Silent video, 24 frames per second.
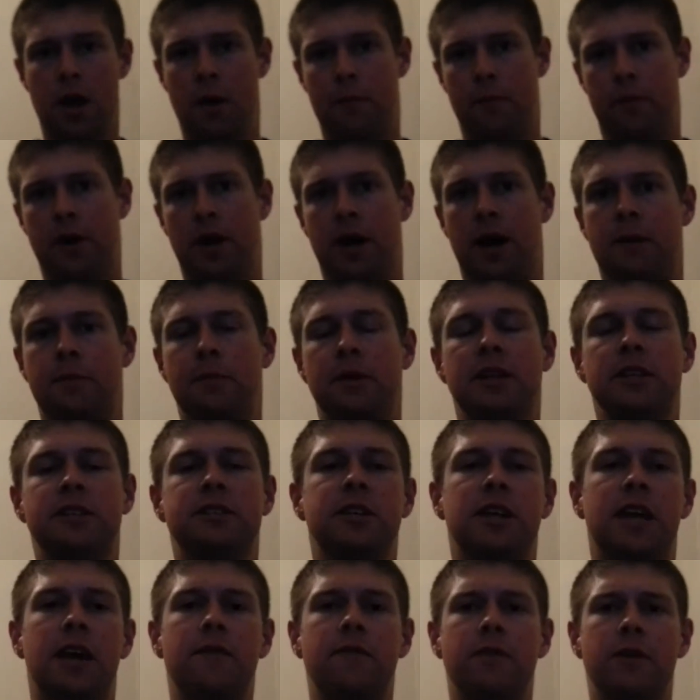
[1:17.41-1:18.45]
but
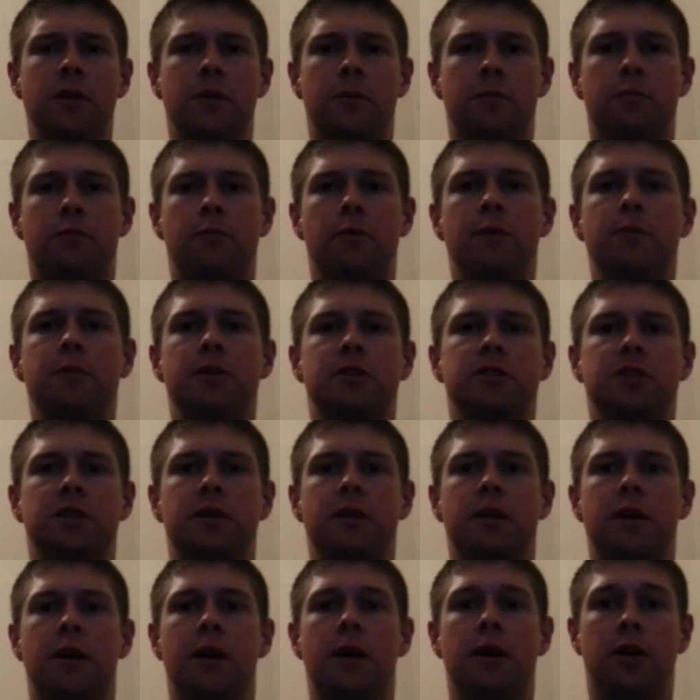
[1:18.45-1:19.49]
to give you pretty much
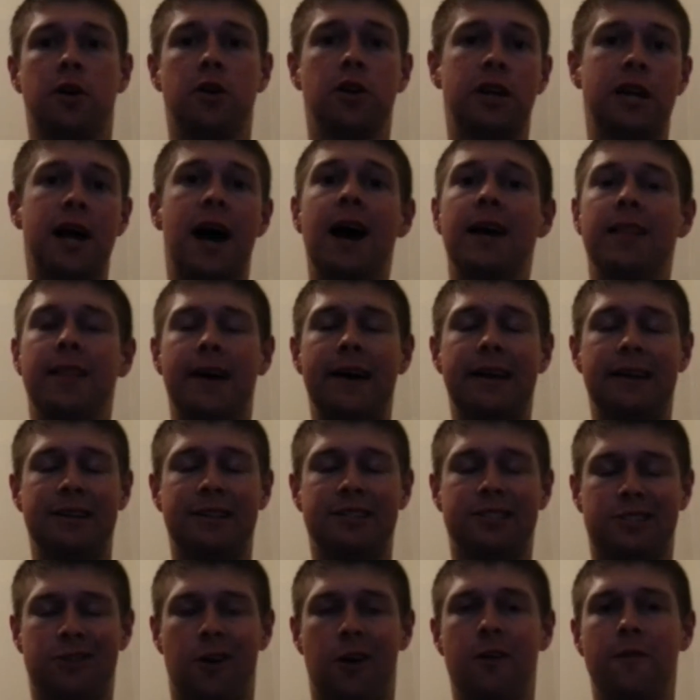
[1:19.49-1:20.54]
a good guideline to
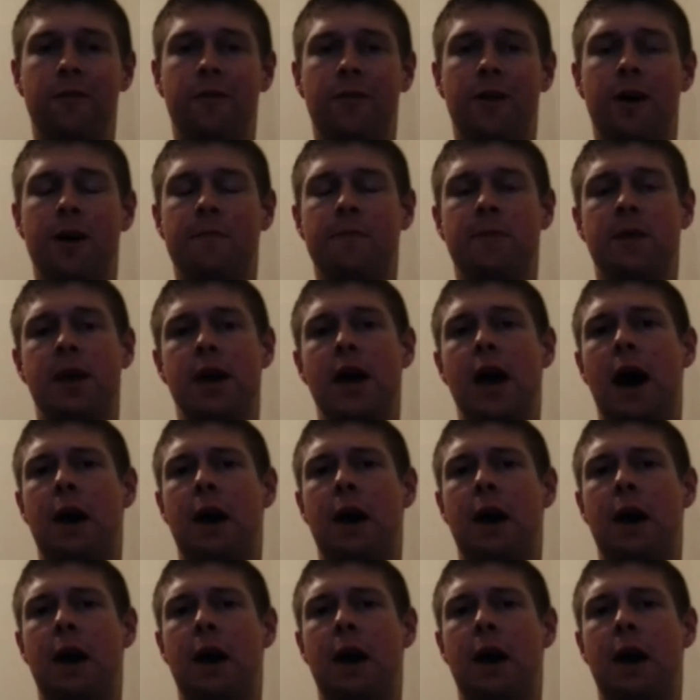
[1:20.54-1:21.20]
start from,